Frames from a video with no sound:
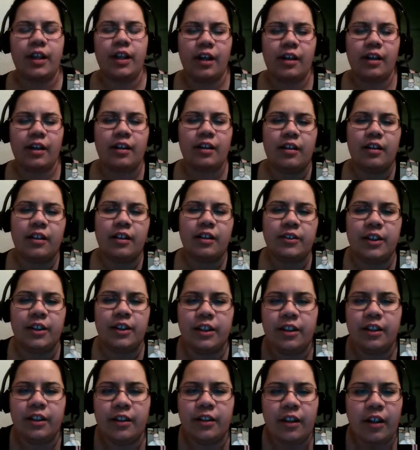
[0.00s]
that's what I did.
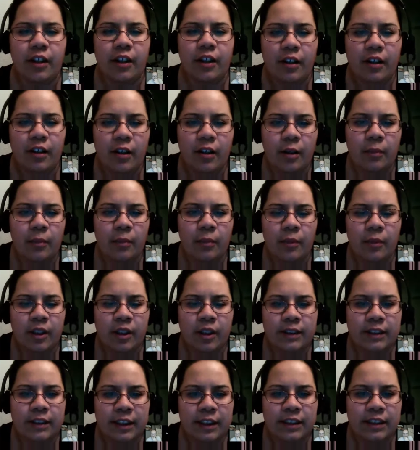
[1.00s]

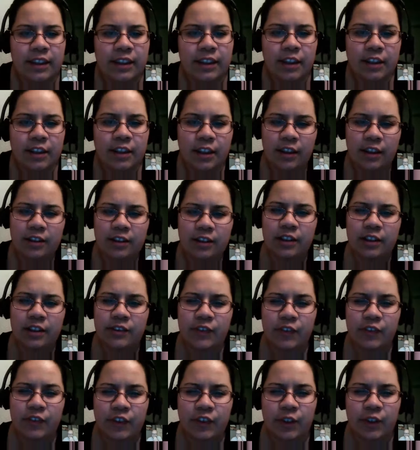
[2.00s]
16 intelligence, 15
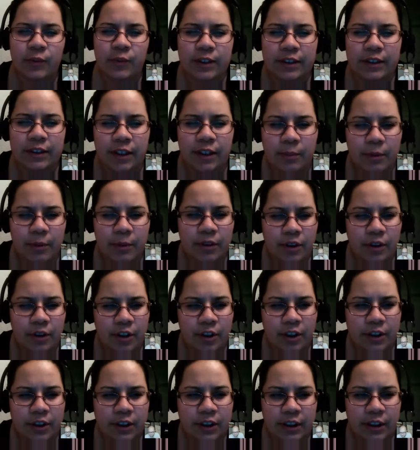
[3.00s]
wisdom, and 13
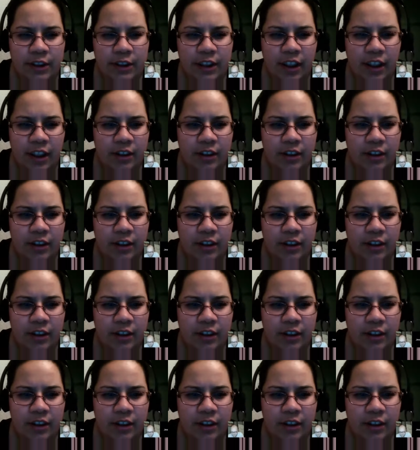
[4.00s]
dex.